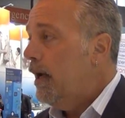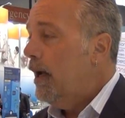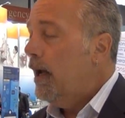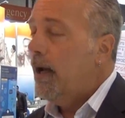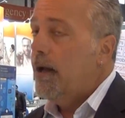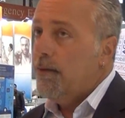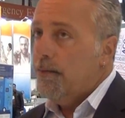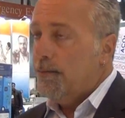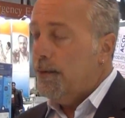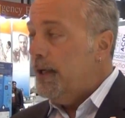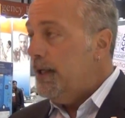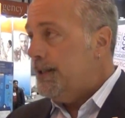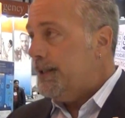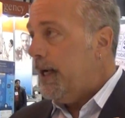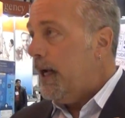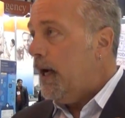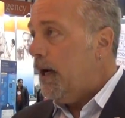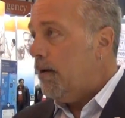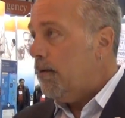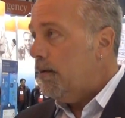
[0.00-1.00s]
and reach
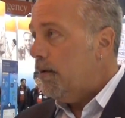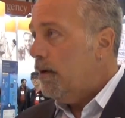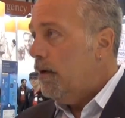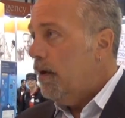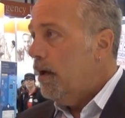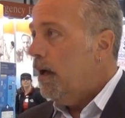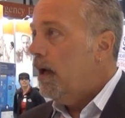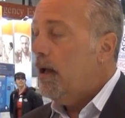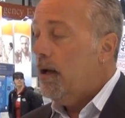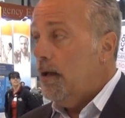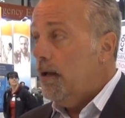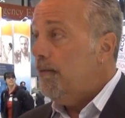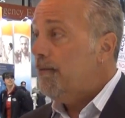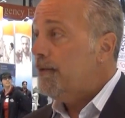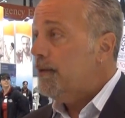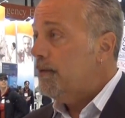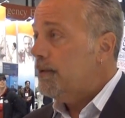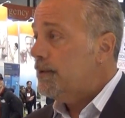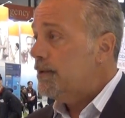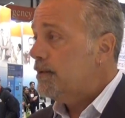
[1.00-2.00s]
out and
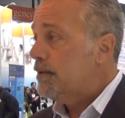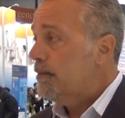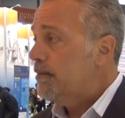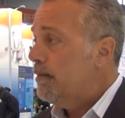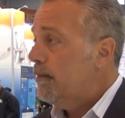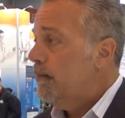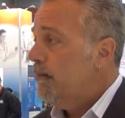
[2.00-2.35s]
influence them.